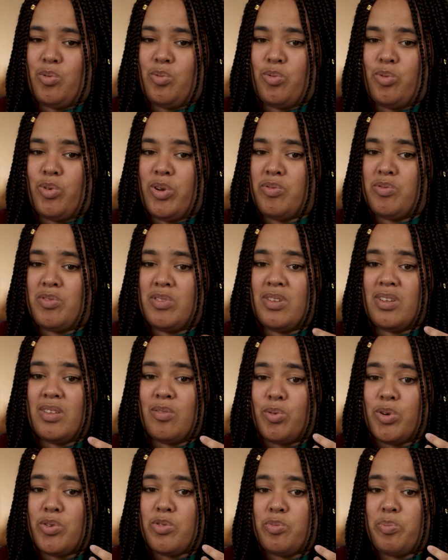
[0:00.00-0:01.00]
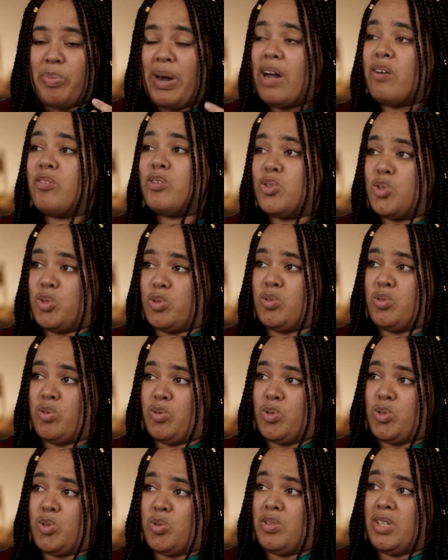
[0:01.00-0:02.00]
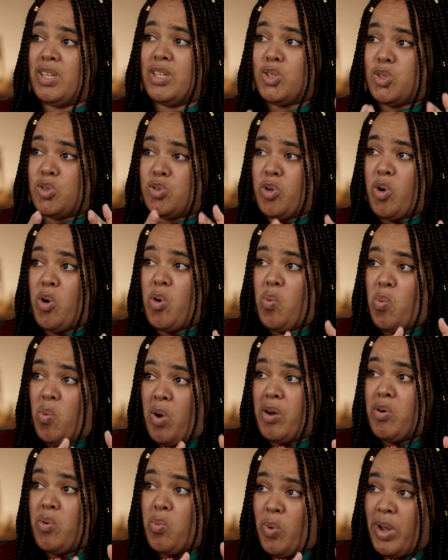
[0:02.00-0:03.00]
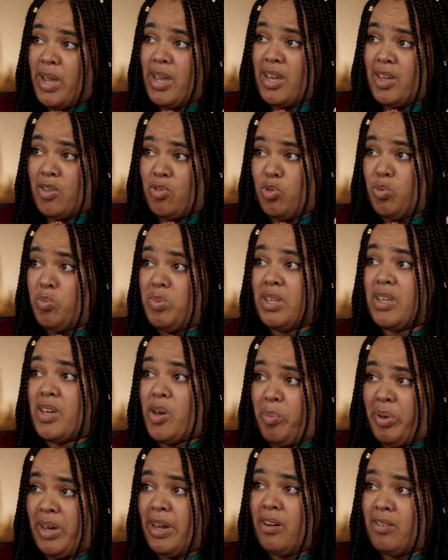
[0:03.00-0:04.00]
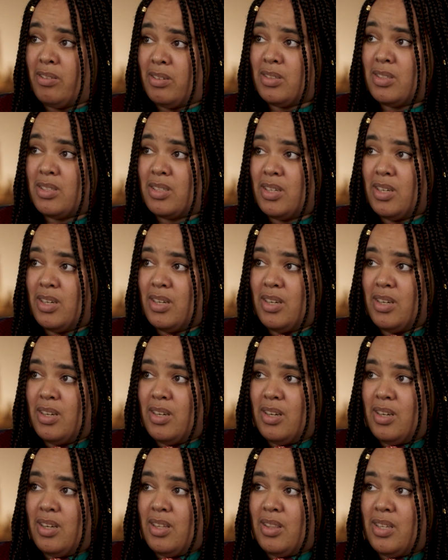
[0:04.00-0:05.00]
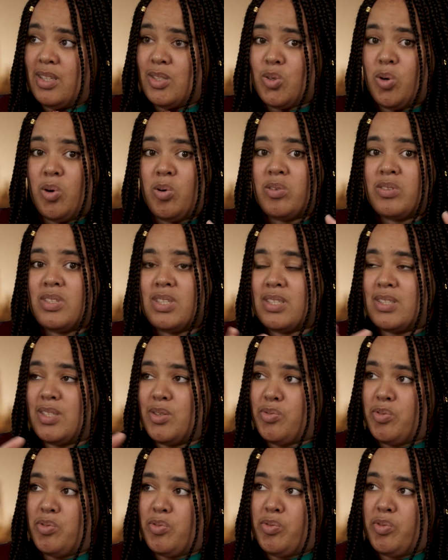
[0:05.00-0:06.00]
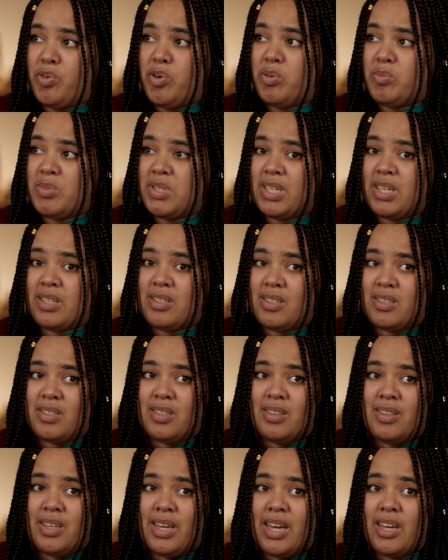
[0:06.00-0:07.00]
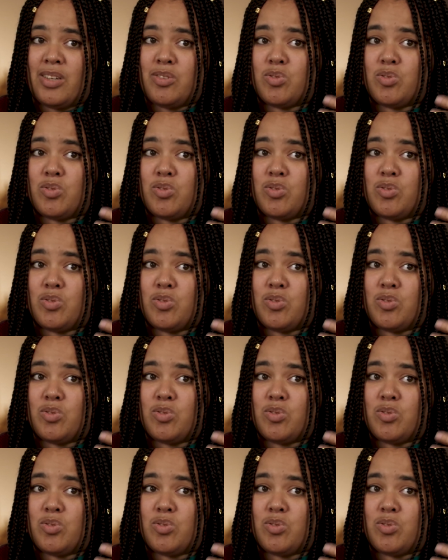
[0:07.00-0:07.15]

with parenthood also, there is no one way to be a parent. Yeah. There's all these different forms that there has